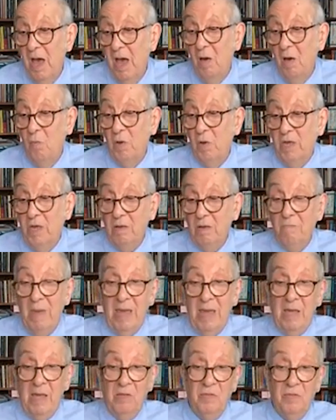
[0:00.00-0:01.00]
We can
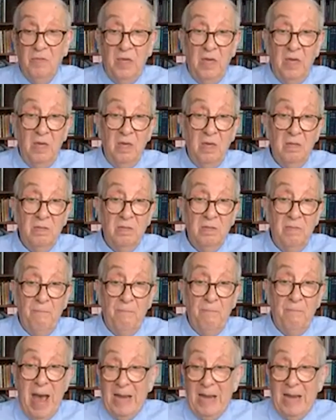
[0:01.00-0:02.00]
make the
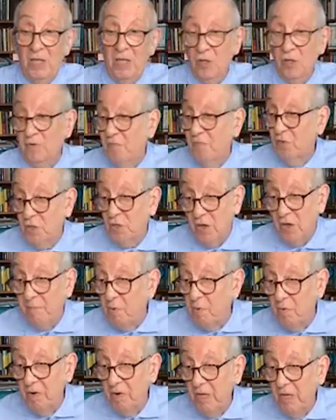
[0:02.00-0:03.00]
bodies of
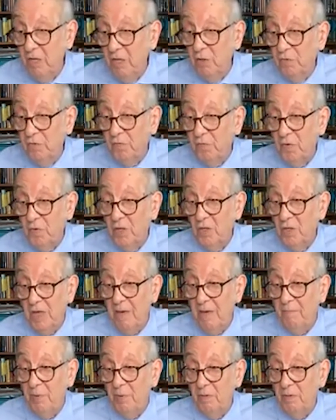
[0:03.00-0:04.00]
submarines, for
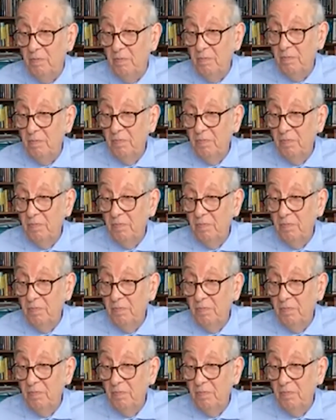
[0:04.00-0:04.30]
example.